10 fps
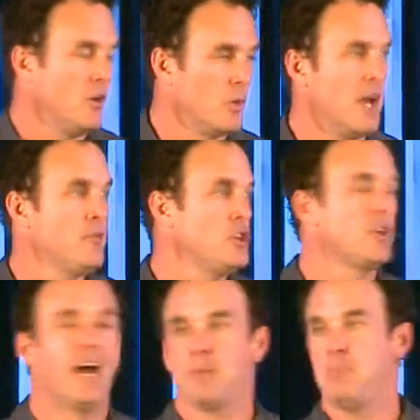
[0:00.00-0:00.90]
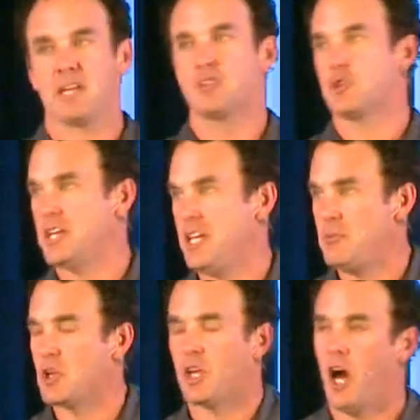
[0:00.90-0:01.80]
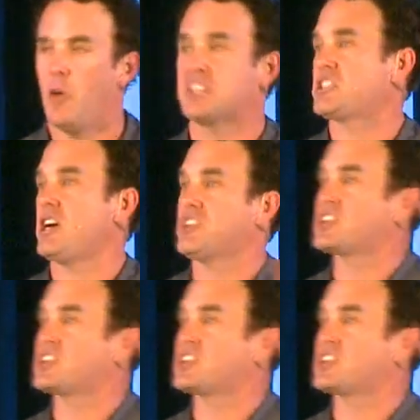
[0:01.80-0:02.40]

Whenever you got a big dream, you can always tell the